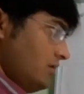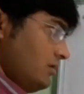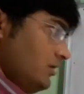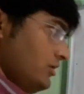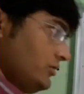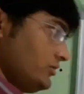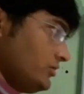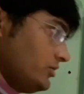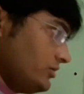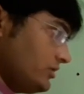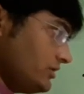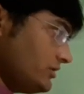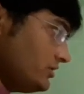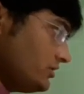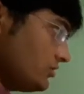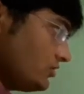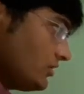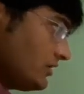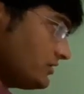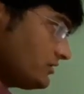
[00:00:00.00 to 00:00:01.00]
So this is
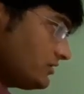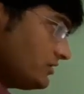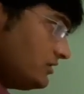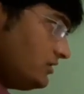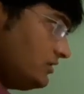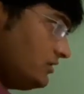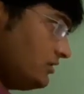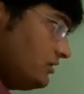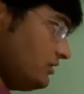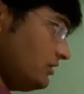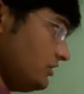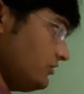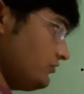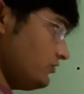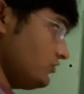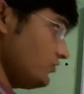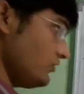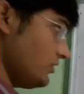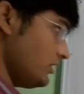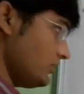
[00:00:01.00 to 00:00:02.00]
your answer. If
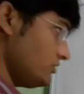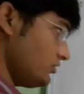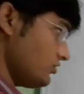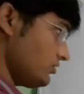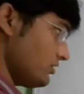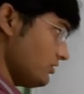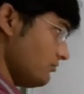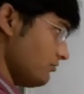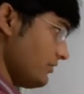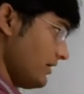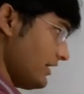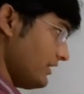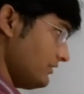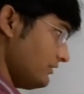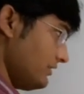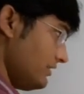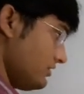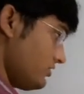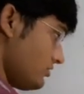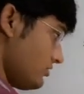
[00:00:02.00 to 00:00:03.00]
you want to combine
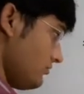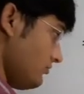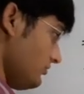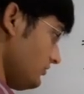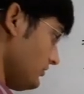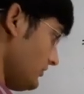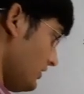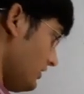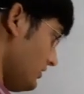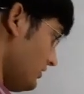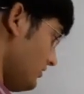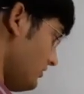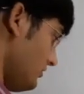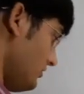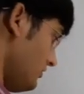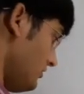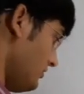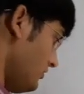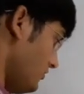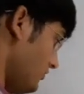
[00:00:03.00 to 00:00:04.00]
these terms, then
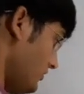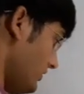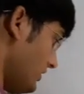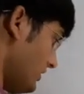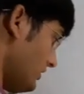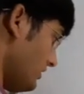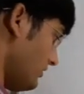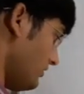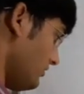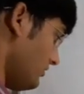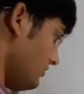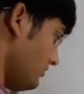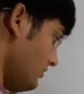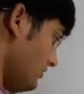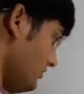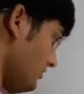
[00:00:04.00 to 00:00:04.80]
we can